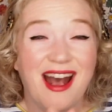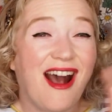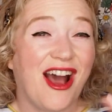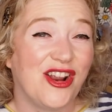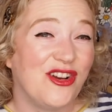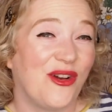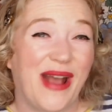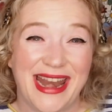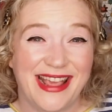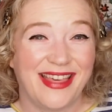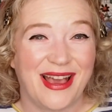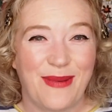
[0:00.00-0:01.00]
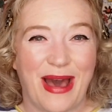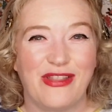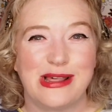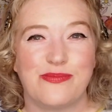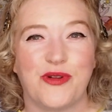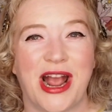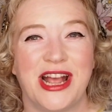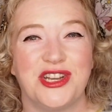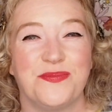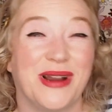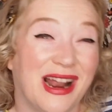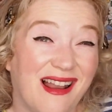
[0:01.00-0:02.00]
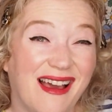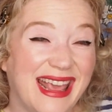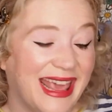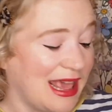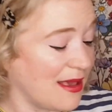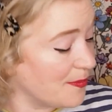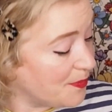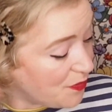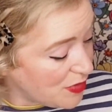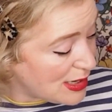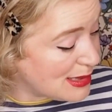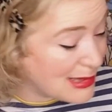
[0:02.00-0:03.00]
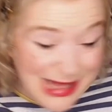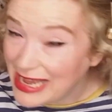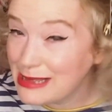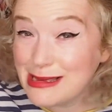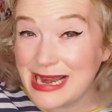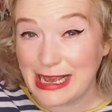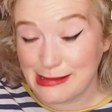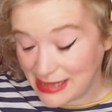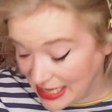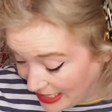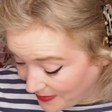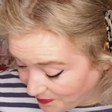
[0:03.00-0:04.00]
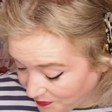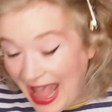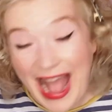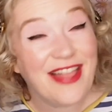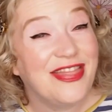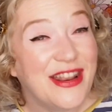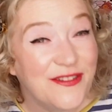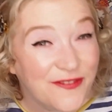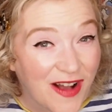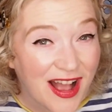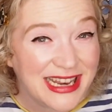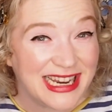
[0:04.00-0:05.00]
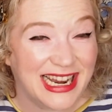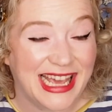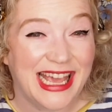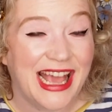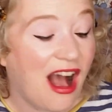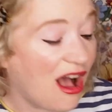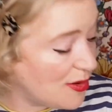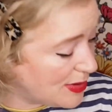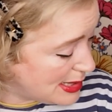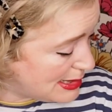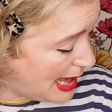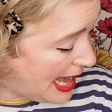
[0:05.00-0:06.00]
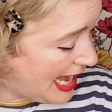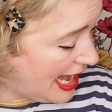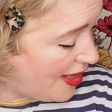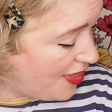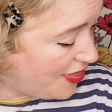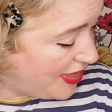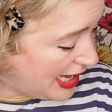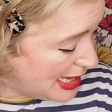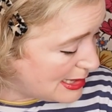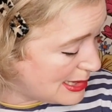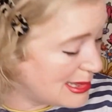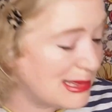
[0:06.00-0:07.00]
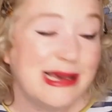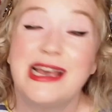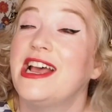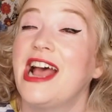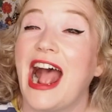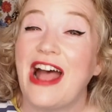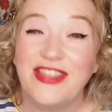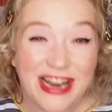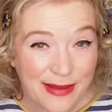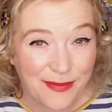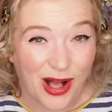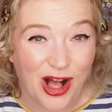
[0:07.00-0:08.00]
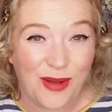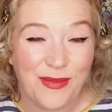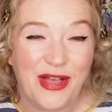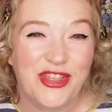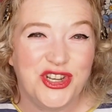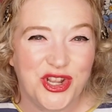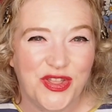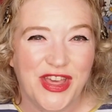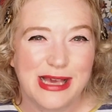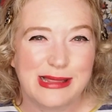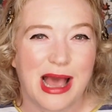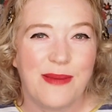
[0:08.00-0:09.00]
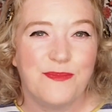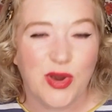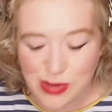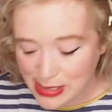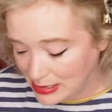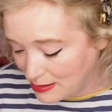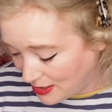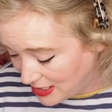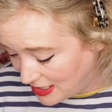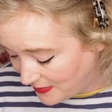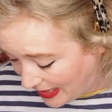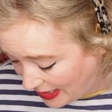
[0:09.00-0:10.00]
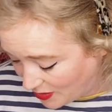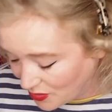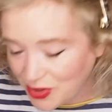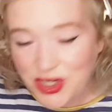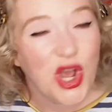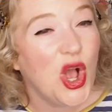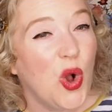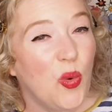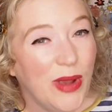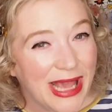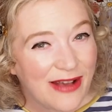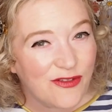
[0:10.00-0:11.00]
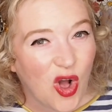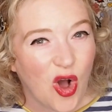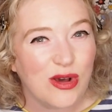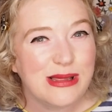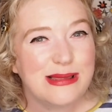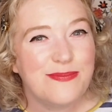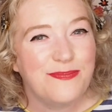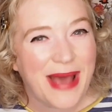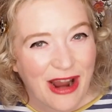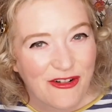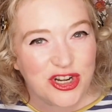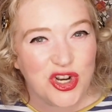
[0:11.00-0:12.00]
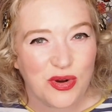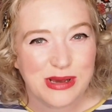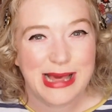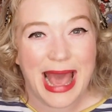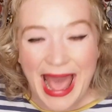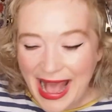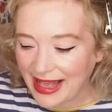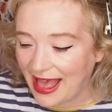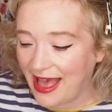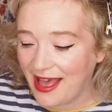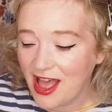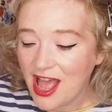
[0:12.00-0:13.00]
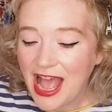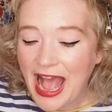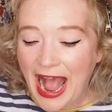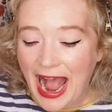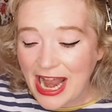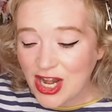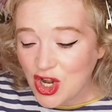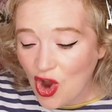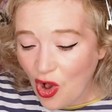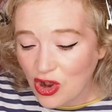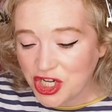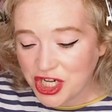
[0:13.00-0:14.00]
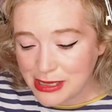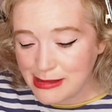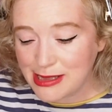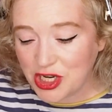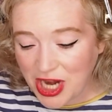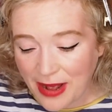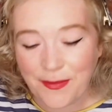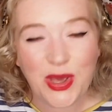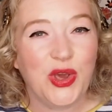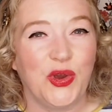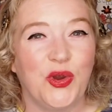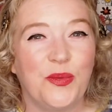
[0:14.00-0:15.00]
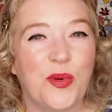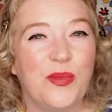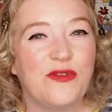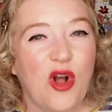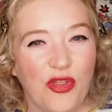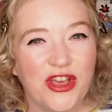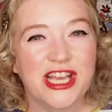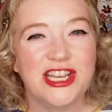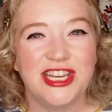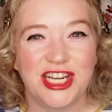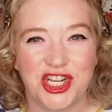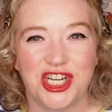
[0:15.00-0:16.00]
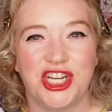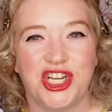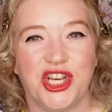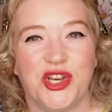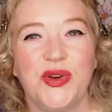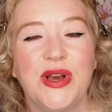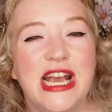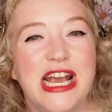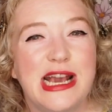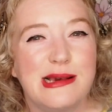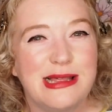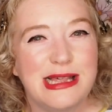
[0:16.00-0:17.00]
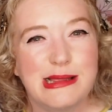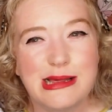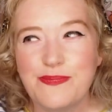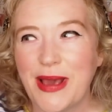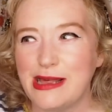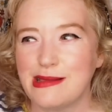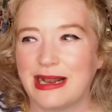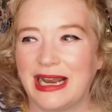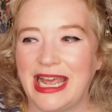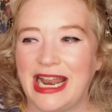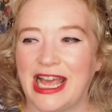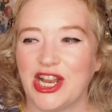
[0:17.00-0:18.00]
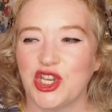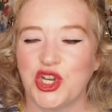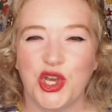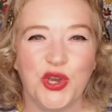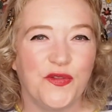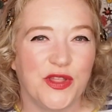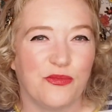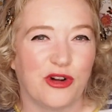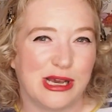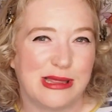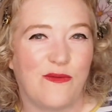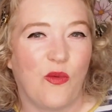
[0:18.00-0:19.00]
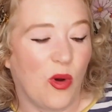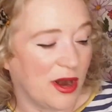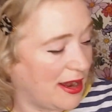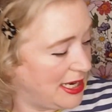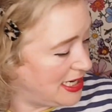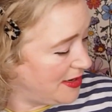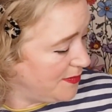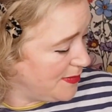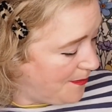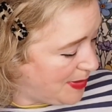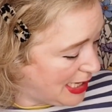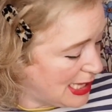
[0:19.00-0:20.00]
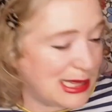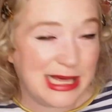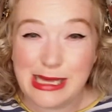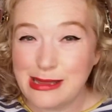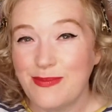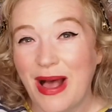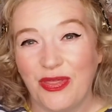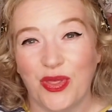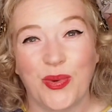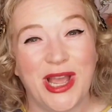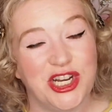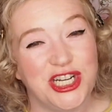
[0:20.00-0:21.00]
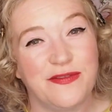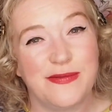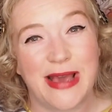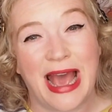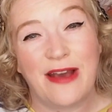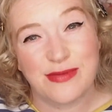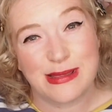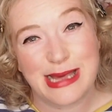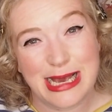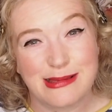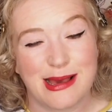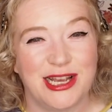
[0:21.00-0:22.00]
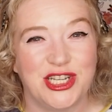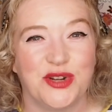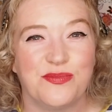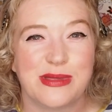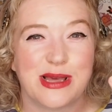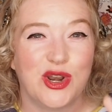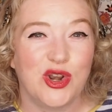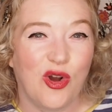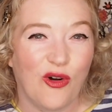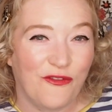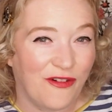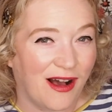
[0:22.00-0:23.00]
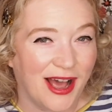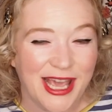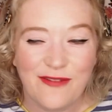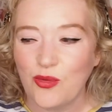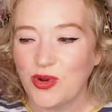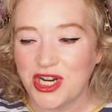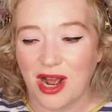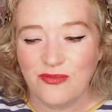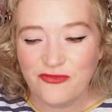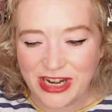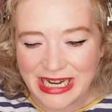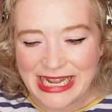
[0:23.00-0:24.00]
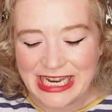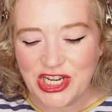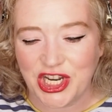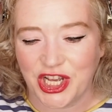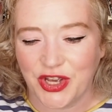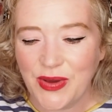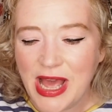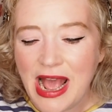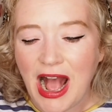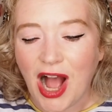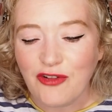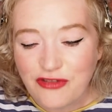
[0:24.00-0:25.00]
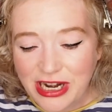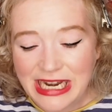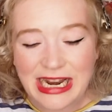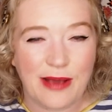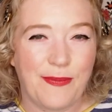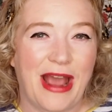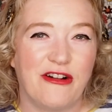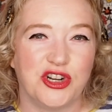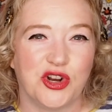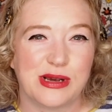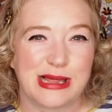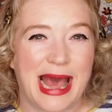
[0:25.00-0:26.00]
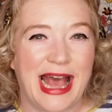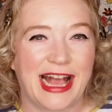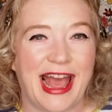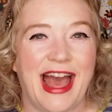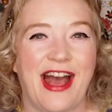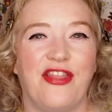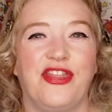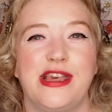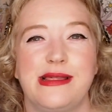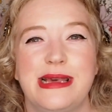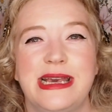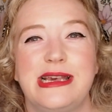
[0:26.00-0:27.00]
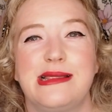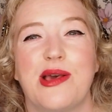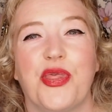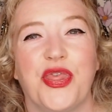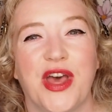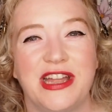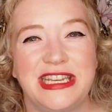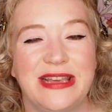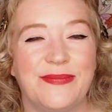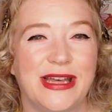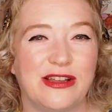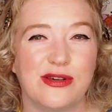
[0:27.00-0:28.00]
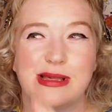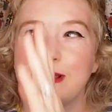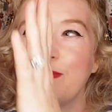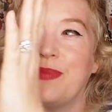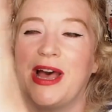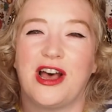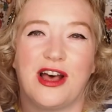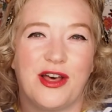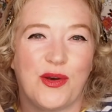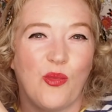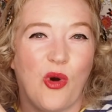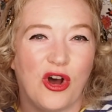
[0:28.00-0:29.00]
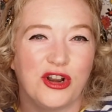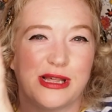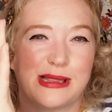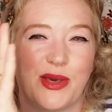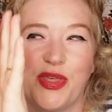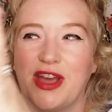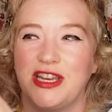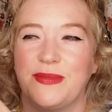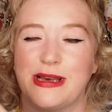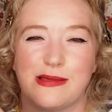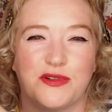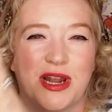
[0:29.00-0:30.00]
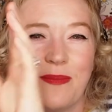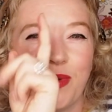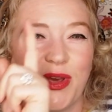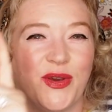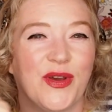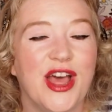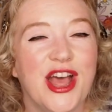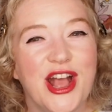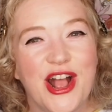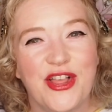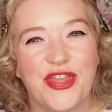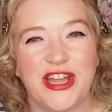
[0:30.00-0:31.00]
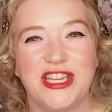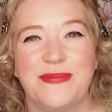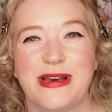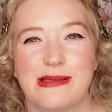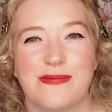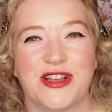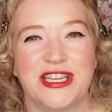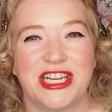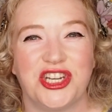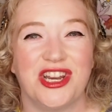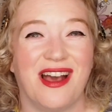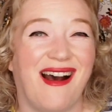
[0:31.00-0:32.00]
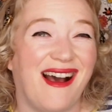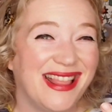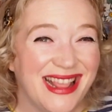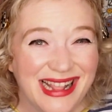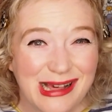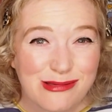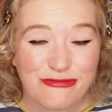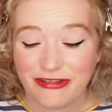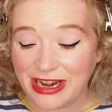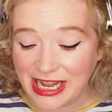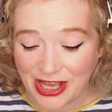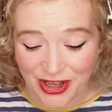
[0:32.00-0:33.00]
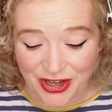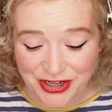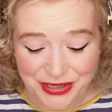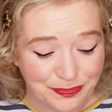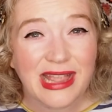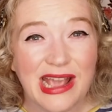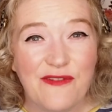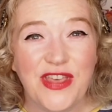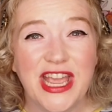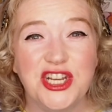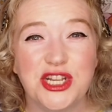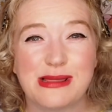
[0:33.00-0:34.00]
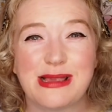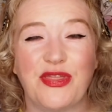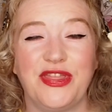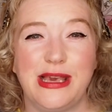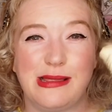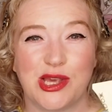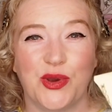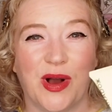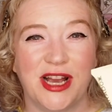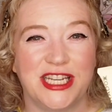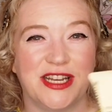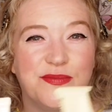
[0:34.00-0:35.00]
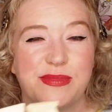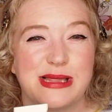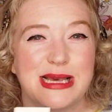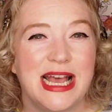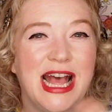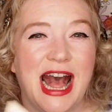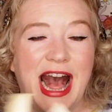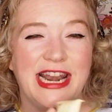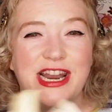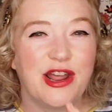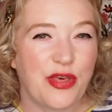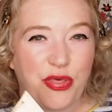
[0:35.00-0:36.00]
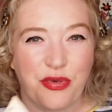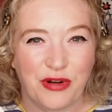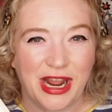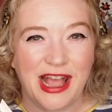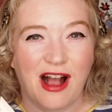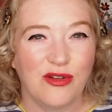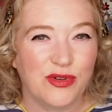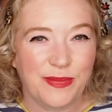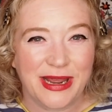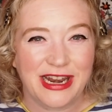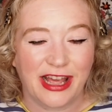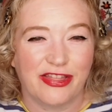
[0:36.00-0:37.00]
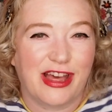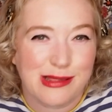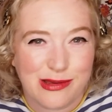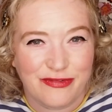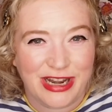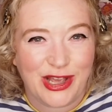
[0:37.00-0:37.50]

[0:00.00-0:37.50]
I don't know anything about this brand, but I like it. So that is the next thing. And then finally, I would say this and the lip balm are the two things that I'm most excited about. We have got some Paradox hair care, and not just the shampoo, but we've got the conditioner too. So this is basically like 2 for the price of 1 item, because this month we actually have 6 items, not 5, which I'm really into. I really like Paradox hair care. This is 30 mils per one, so 30 mils of shampoo, 30 mils of conditioner. I think that's really good. If they had just done these 2 items and another 3, I would have been like, that's a really